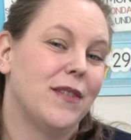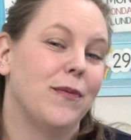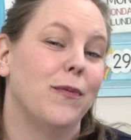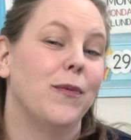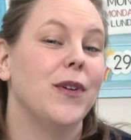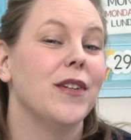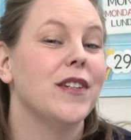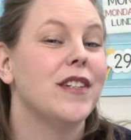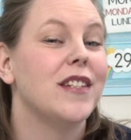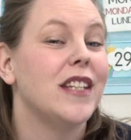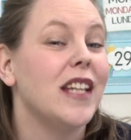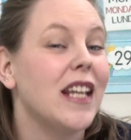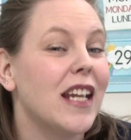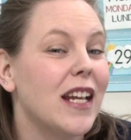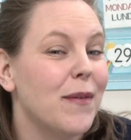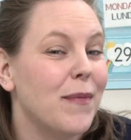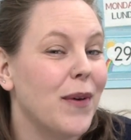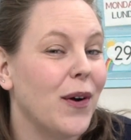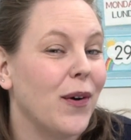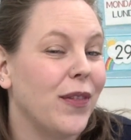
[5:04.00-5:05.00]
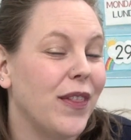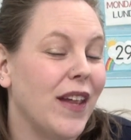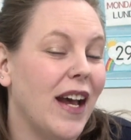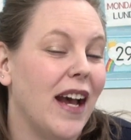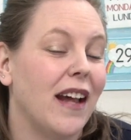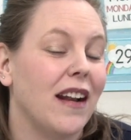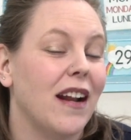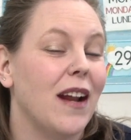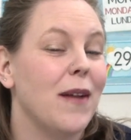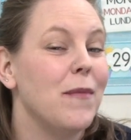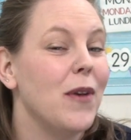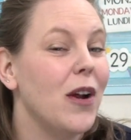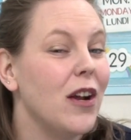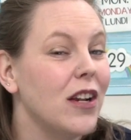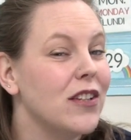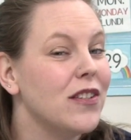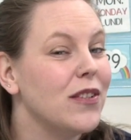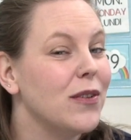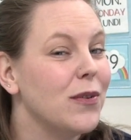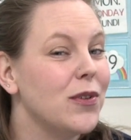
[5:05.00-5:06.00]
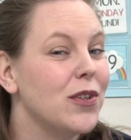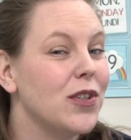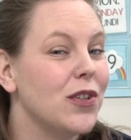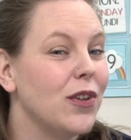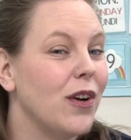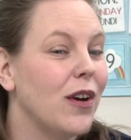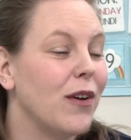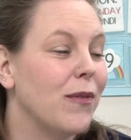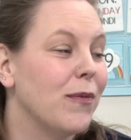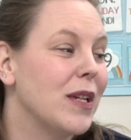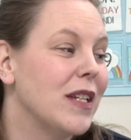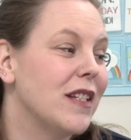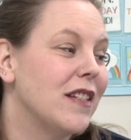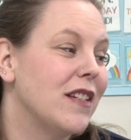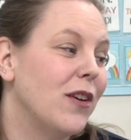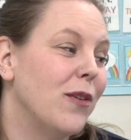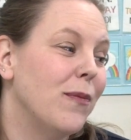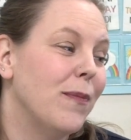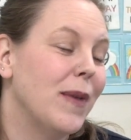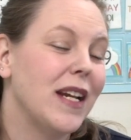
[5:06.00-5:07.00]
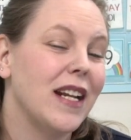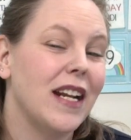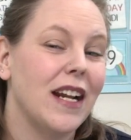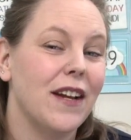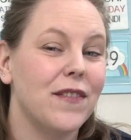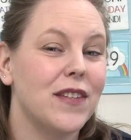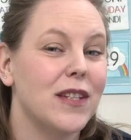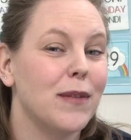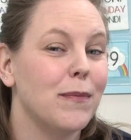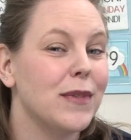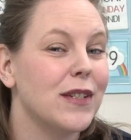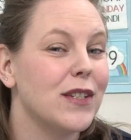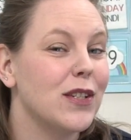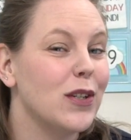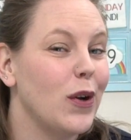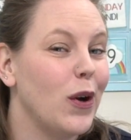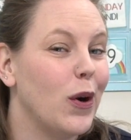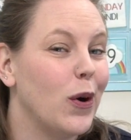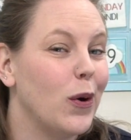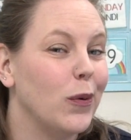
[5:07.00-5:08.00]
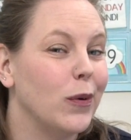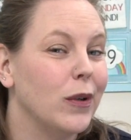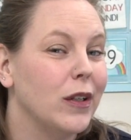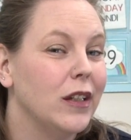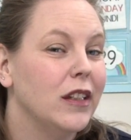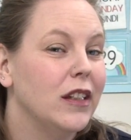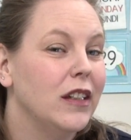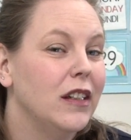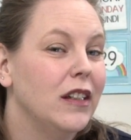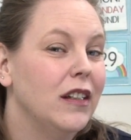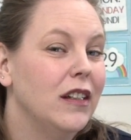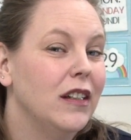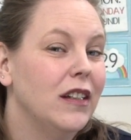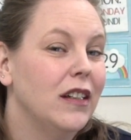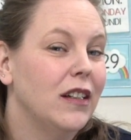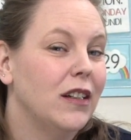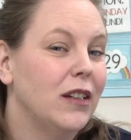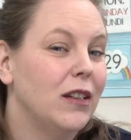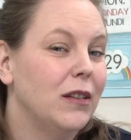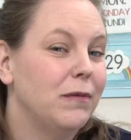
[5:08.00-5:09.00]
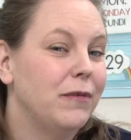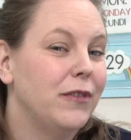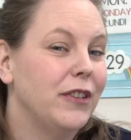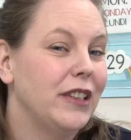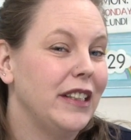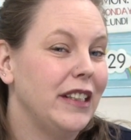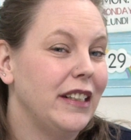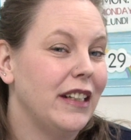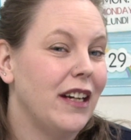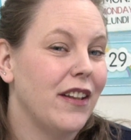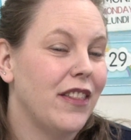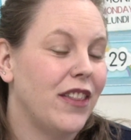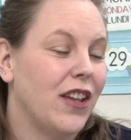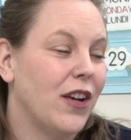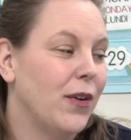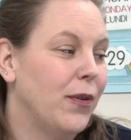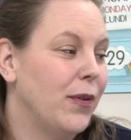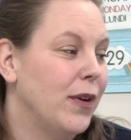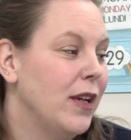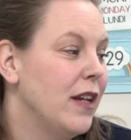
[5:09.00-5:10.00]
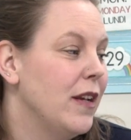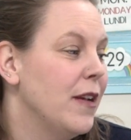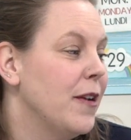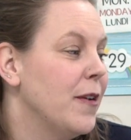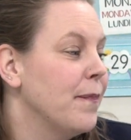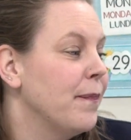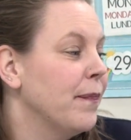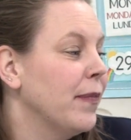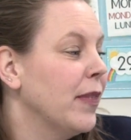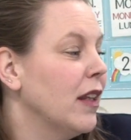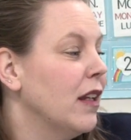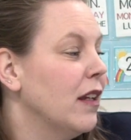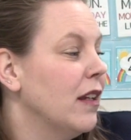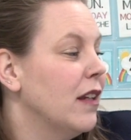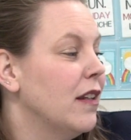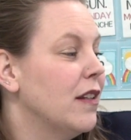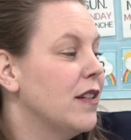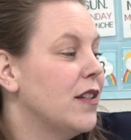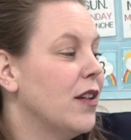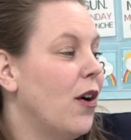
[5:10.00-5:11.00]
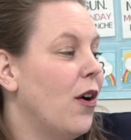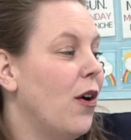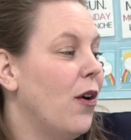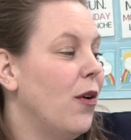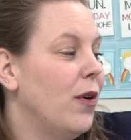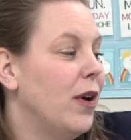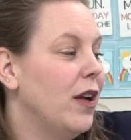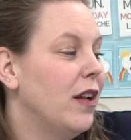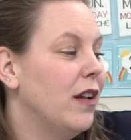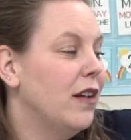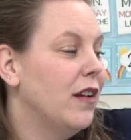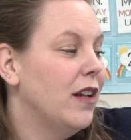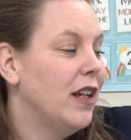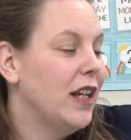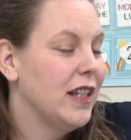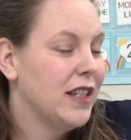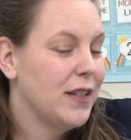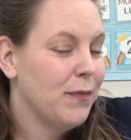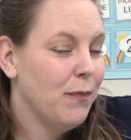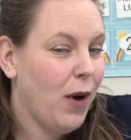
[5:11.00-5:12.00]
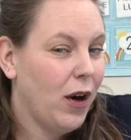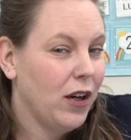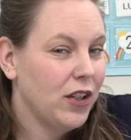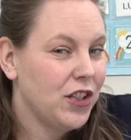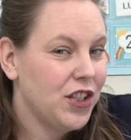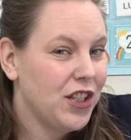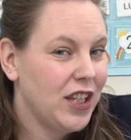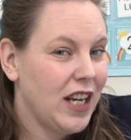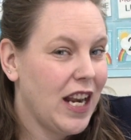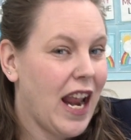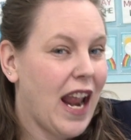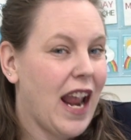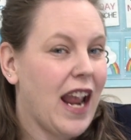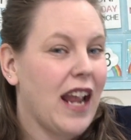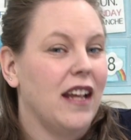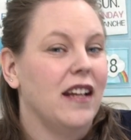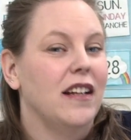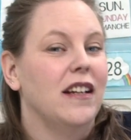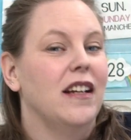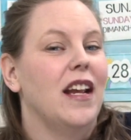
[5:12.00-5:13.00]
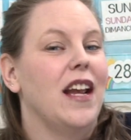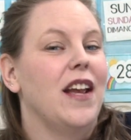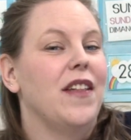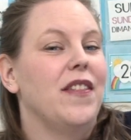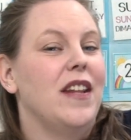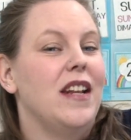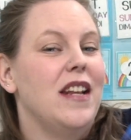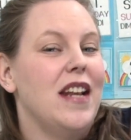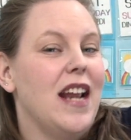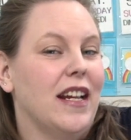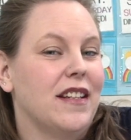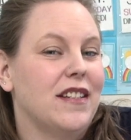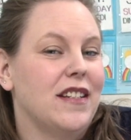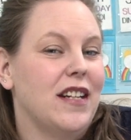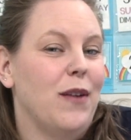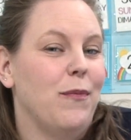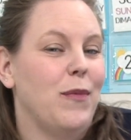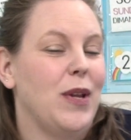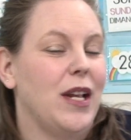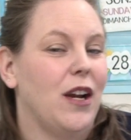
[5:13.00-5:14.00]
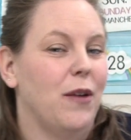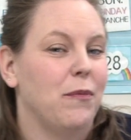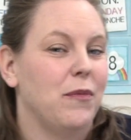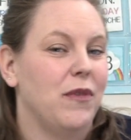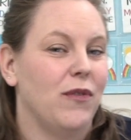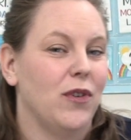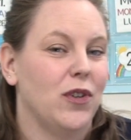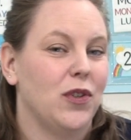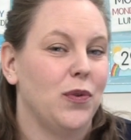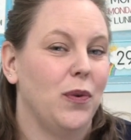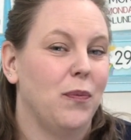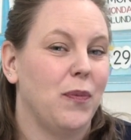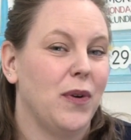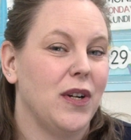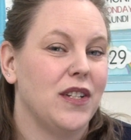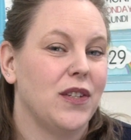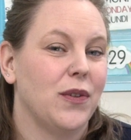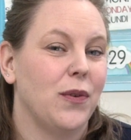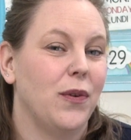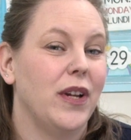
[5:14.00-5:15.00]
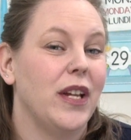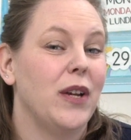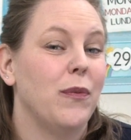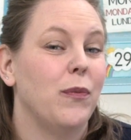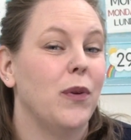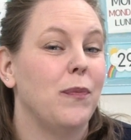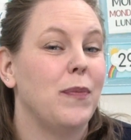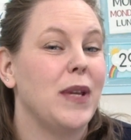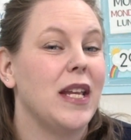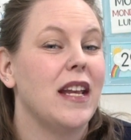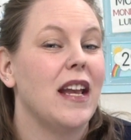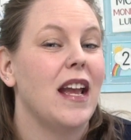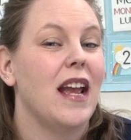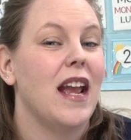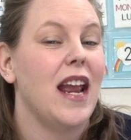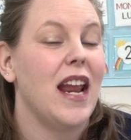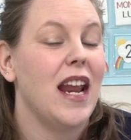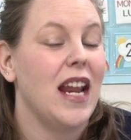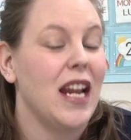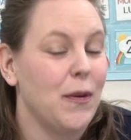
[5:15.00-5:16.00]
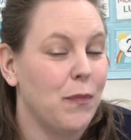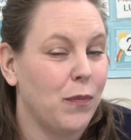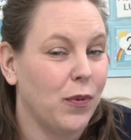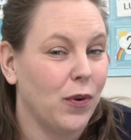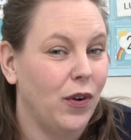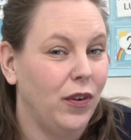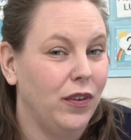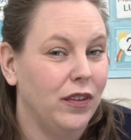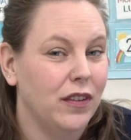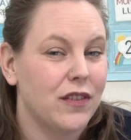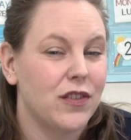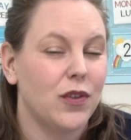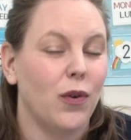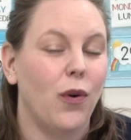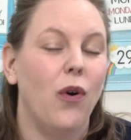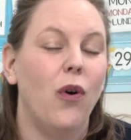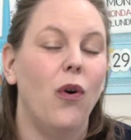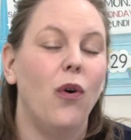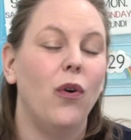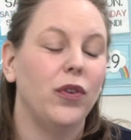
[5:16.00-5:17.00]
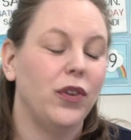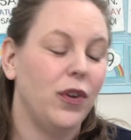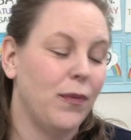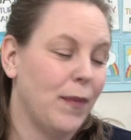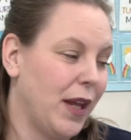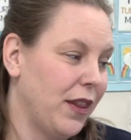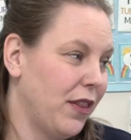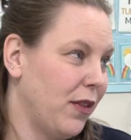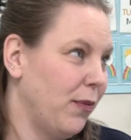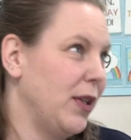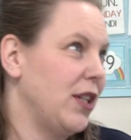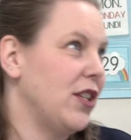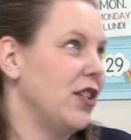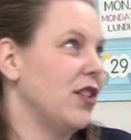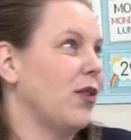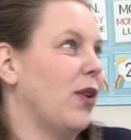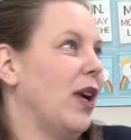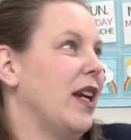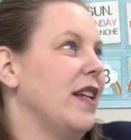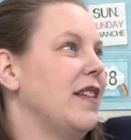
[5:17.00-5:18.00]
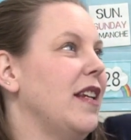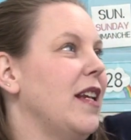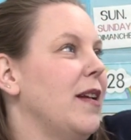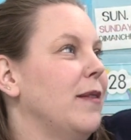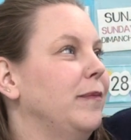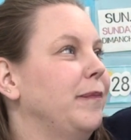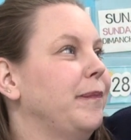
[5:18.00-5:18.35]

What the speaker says: and we'll see about that. I'm not so sure. We still might have some snow. Hopefully not, though. So it's March today, and the next time we come to virtual preschool, it will be April. So a whole new month, which is crazy.